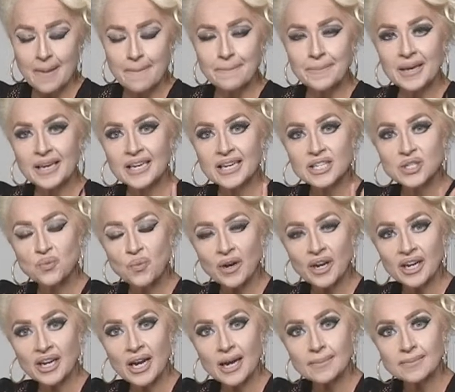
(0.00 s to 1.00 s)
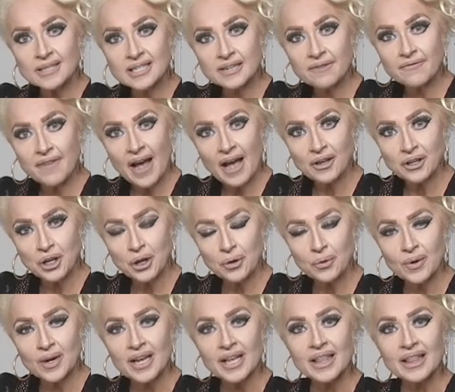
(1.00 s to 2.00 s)
Because when it comes to value,
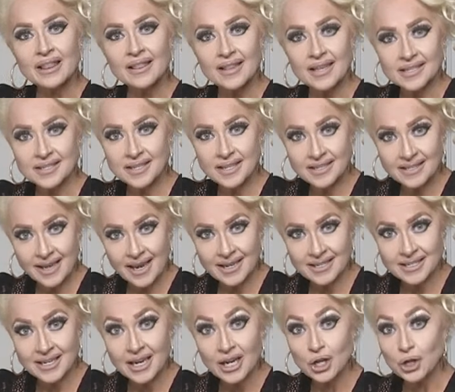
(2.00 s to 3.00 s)
this is it.